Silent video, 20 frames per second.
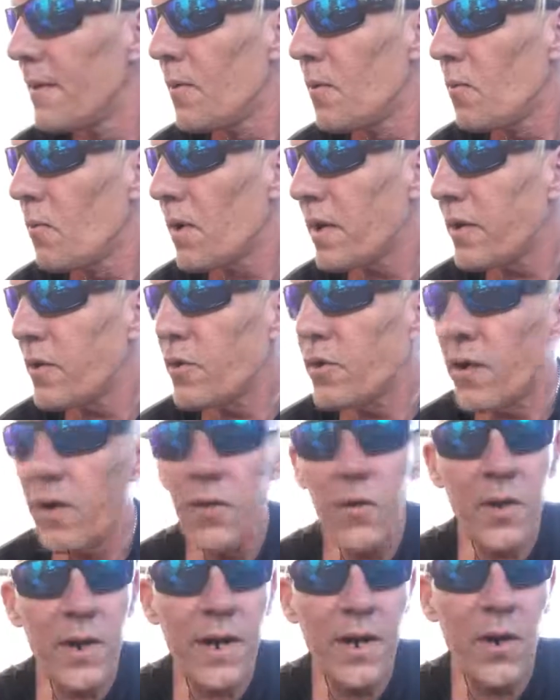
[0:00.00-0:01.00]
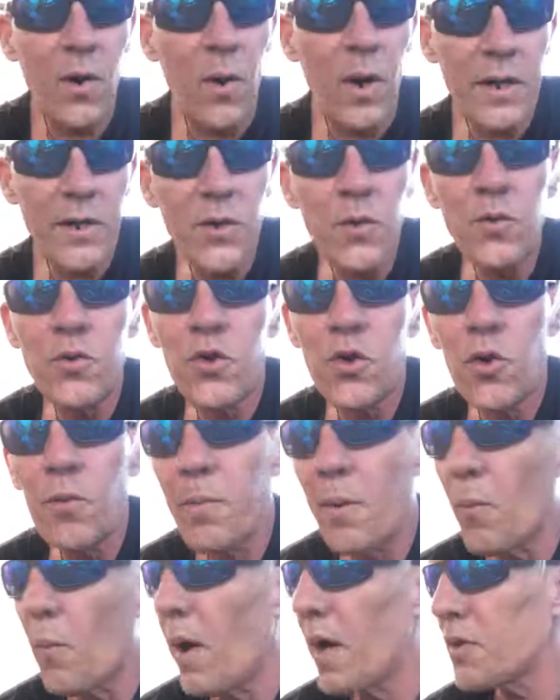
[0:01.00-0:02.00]
Well, you could go on YouTube
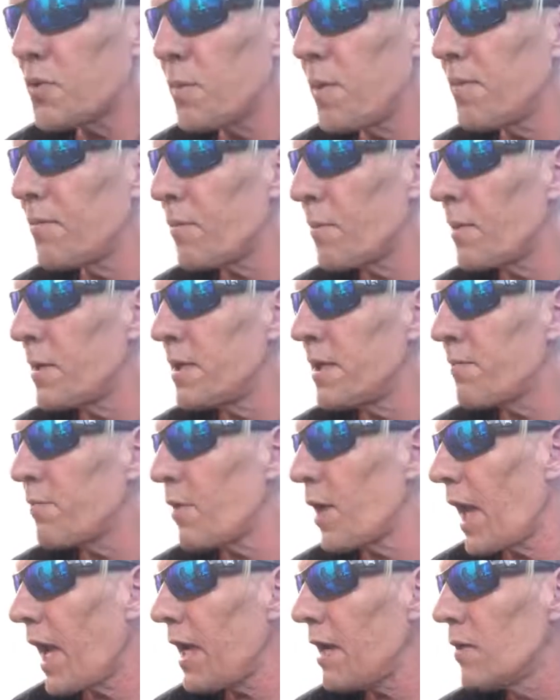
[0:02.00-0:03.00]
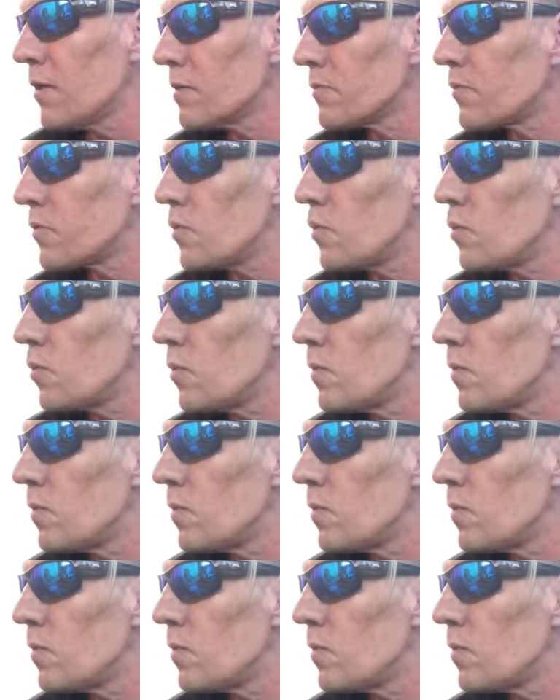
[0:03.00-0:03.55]
and watch me from a different angle too.